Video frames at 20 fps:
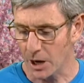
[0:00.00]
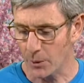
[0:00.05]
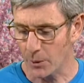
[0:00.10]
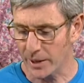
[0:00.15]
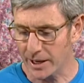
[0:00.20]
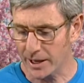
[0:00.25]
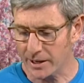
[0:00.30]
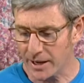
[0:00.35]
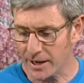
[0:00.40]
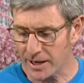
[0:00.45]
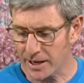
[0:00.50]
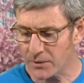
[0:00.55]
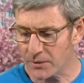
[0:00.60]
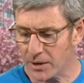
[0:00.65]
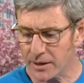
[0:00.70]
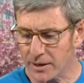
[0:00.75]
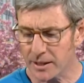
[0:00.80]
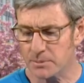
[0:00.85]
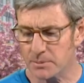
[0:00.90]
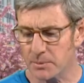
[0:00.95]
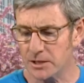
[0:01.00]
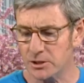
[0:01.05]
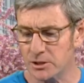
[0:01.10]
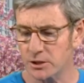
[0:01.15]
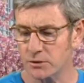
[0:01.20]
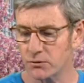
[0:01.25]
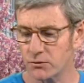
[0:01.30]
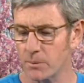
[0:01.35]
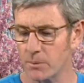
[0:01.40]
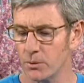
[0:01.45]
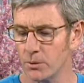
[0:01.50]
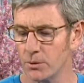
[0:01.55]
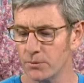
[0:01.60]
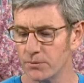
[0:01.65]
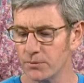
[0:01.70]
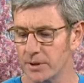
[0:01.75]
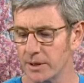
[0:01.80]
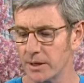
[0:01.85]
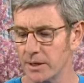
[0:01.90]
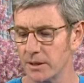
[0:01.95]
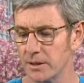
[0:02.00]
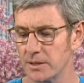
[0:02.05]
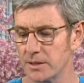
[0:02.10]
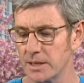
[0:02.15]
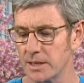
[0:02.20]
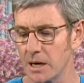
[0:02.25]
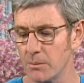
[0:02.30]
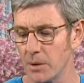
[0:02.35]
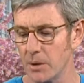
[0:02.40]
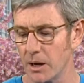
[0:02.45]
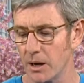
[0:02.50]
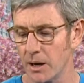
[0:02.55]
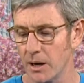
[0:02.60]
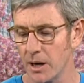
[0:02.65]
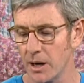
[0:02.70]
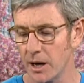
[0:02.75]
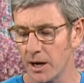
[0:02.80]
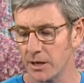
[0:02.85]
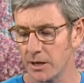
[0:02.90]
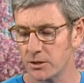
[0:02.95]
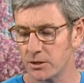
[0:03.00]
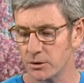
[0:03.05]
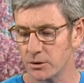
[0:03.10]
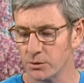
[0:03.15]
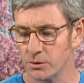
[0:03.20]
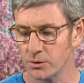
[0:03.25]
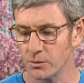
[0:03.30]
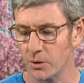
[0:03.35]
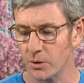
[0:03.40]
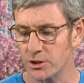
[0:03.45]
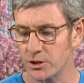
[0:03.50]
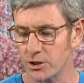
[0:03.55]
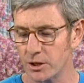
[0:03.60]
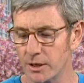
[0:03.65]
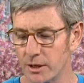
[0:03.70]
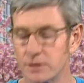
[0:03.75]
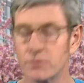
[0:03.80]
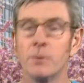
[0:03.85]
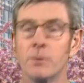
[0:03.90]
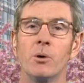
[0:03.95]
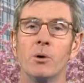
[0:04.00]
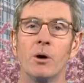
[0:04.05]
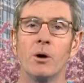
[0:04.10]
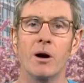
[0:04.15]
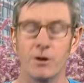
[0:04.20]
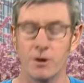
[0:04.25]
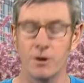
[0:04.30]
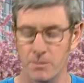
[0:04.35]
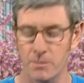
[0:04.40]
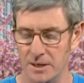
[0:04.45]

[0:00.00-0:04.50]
We had a very nice message from Oufkir Selma, a student watching us from Morocco.